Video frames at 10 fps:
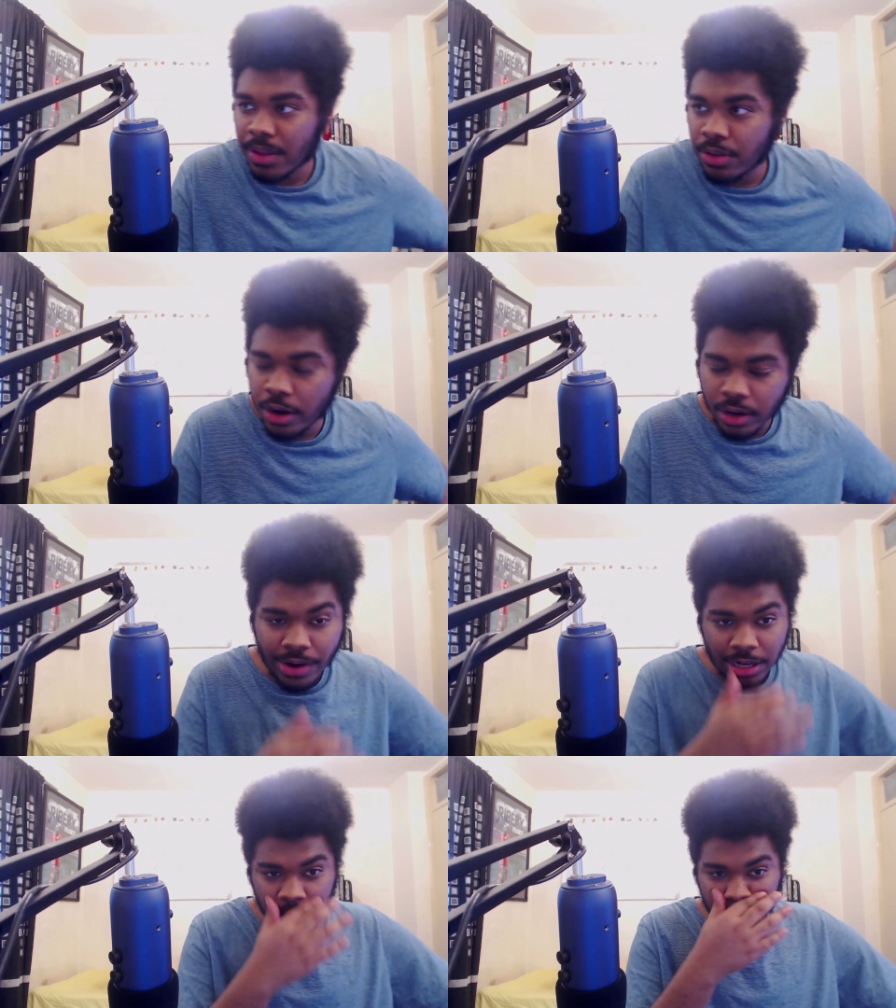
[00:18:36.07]
during the
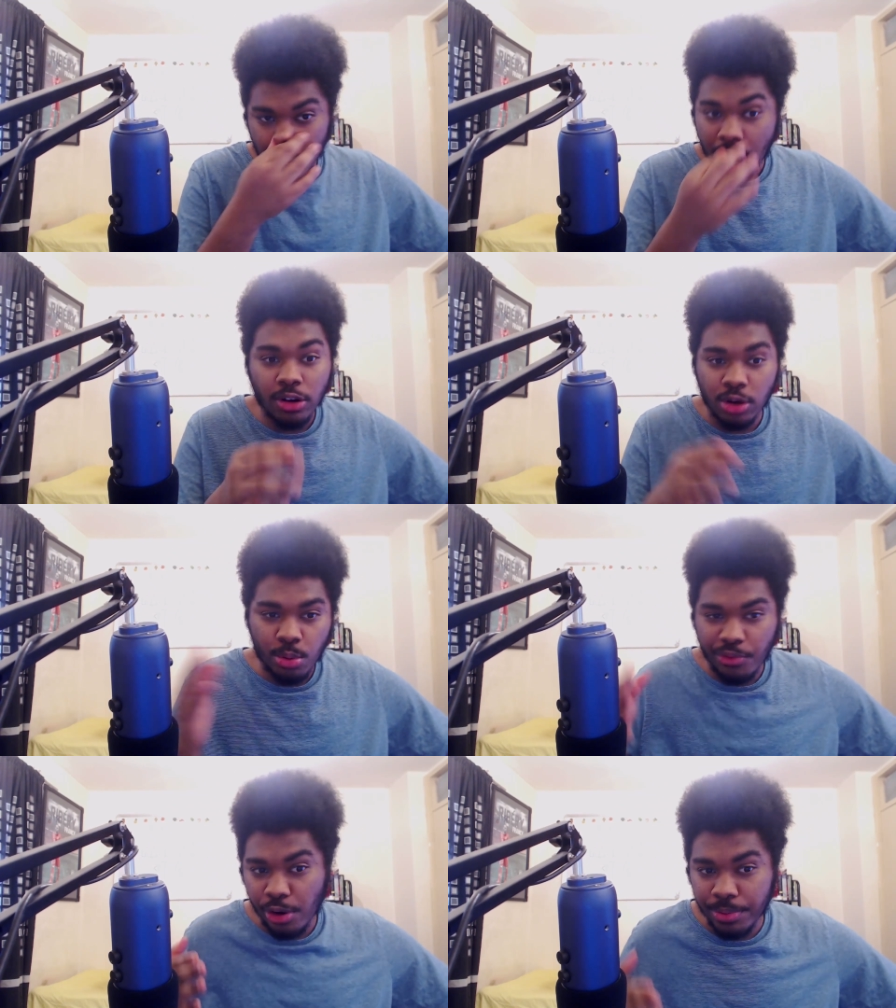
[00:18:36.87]
reaction, I, I, don't know
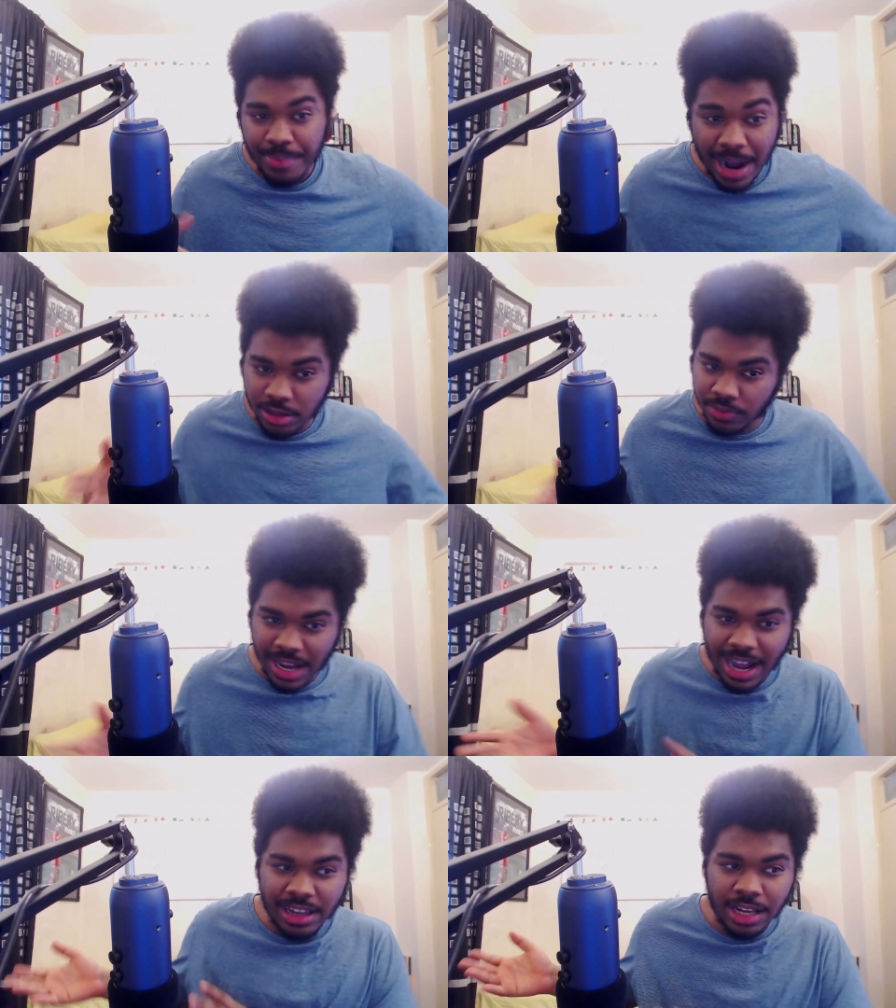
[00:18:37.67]
if it'll be part of the
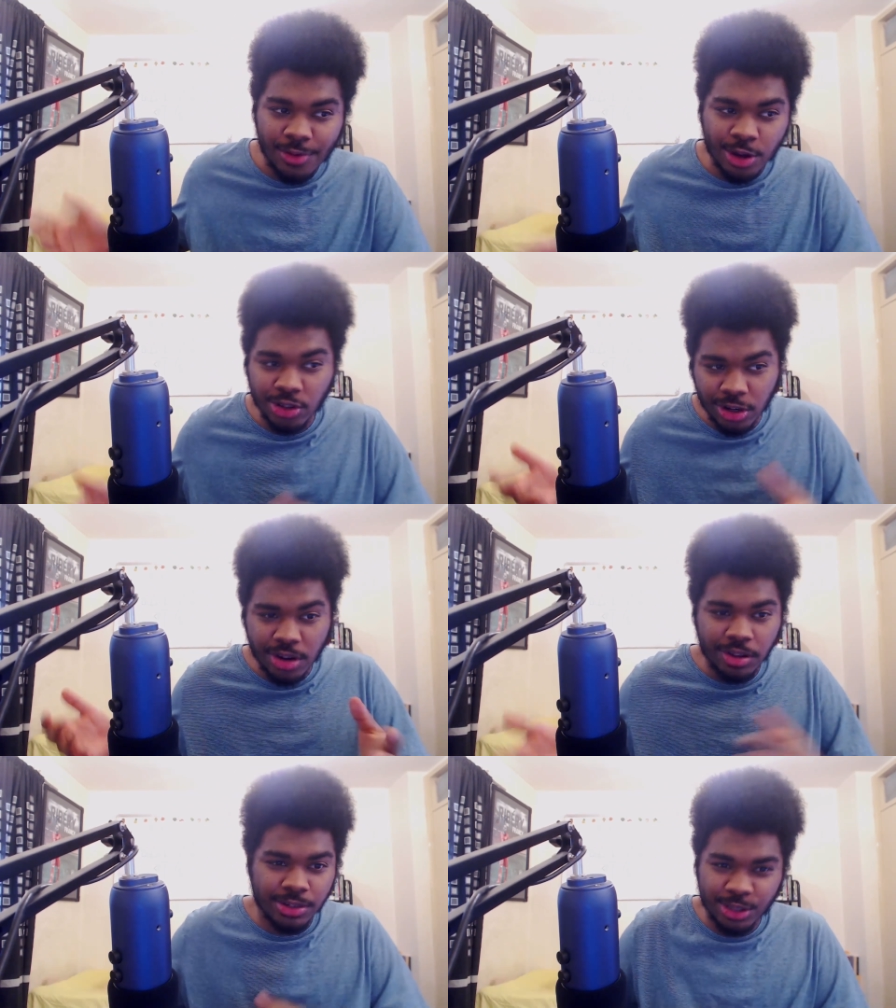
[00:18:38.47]
highlight version or not
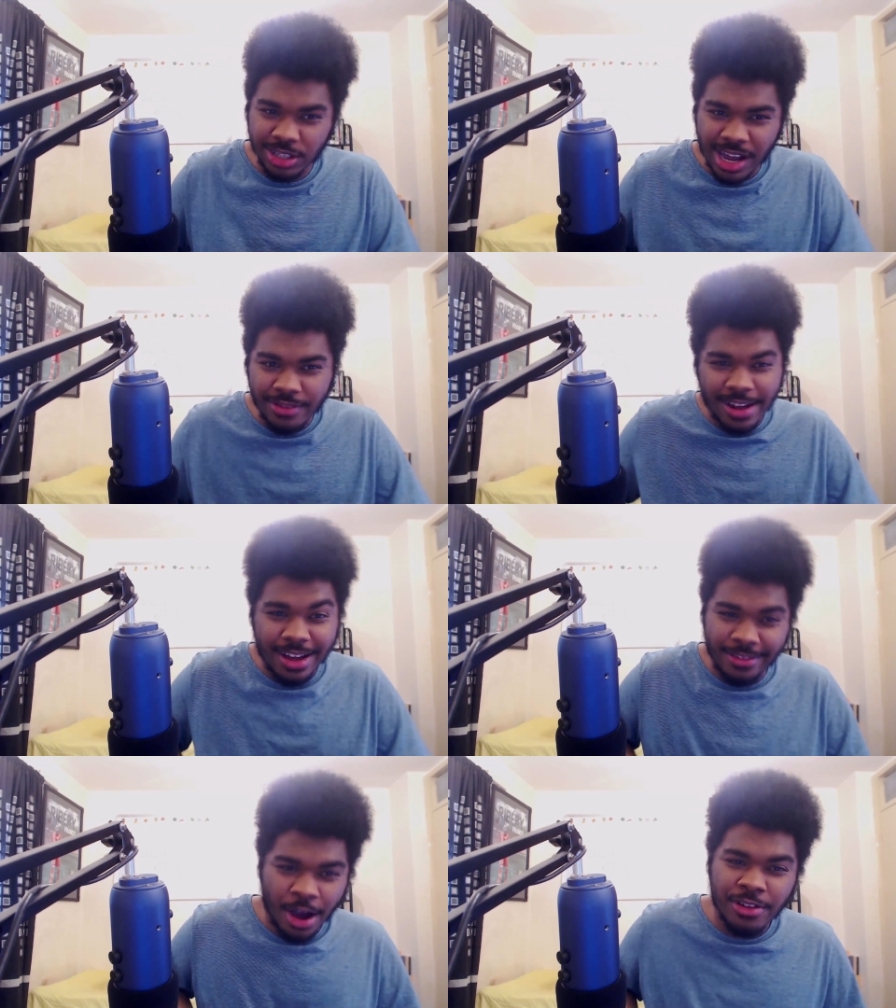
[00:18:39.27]
because it was just kind of
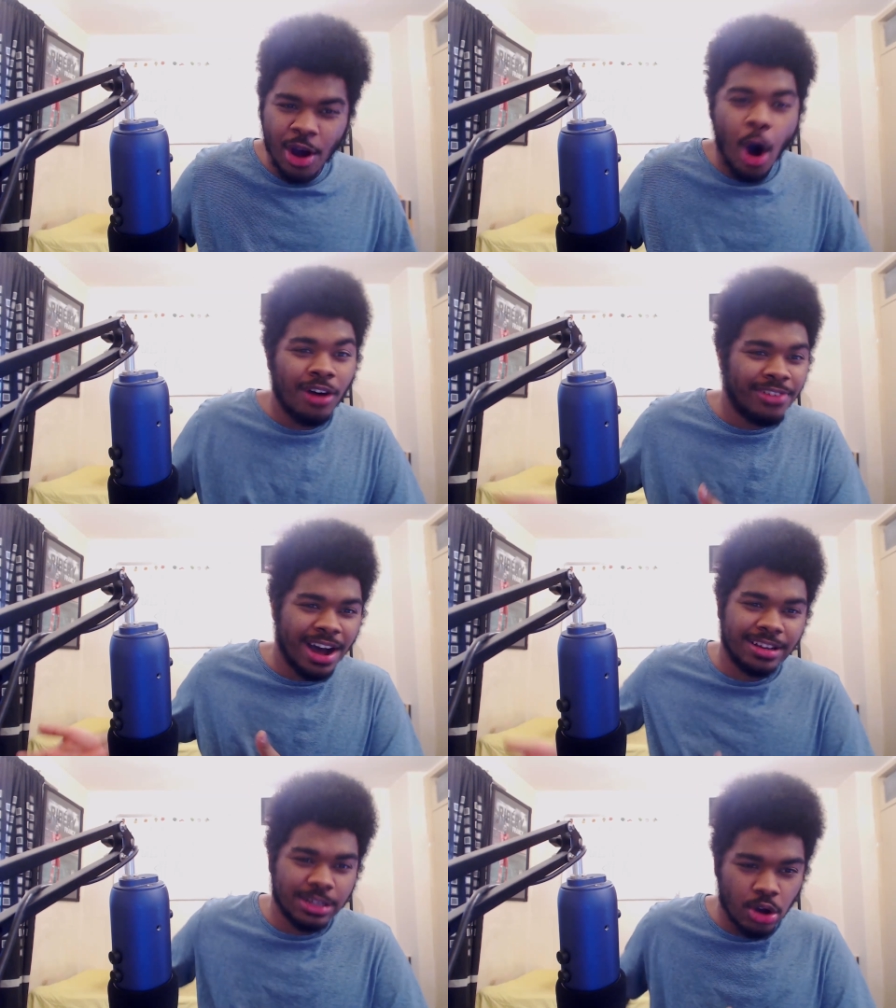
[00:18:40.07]
out of an
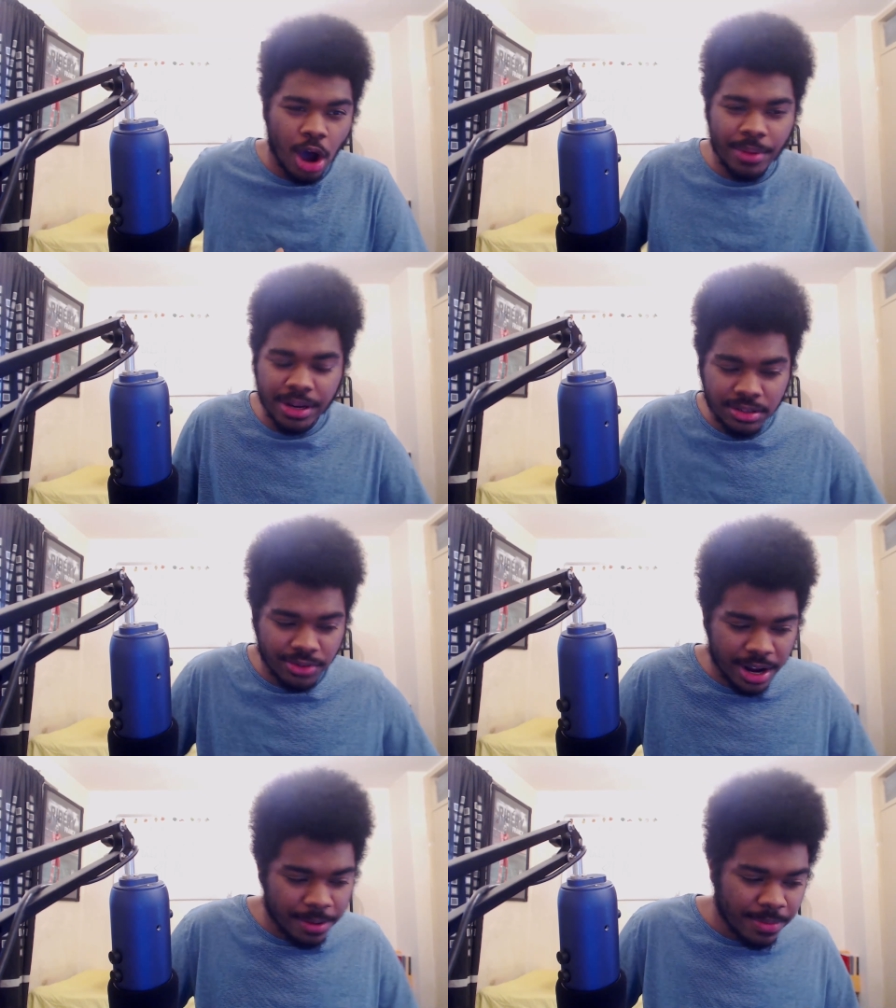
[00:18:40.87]
offhand comment,
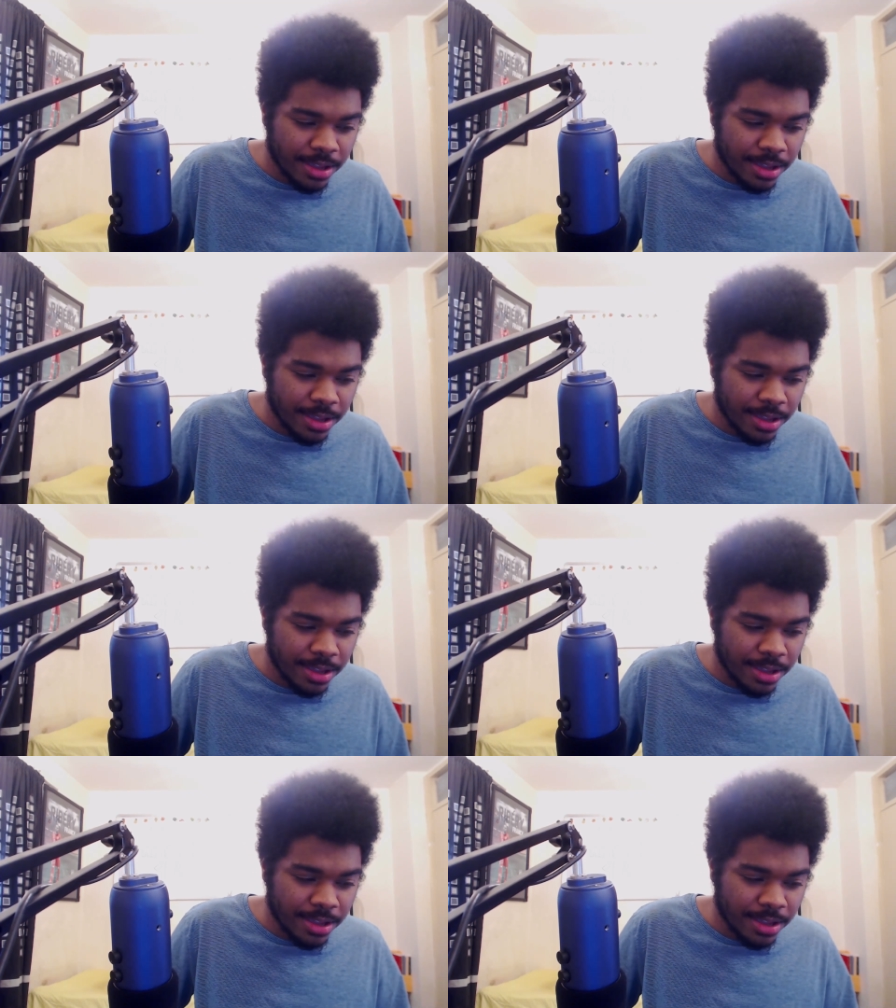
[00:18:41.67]
right?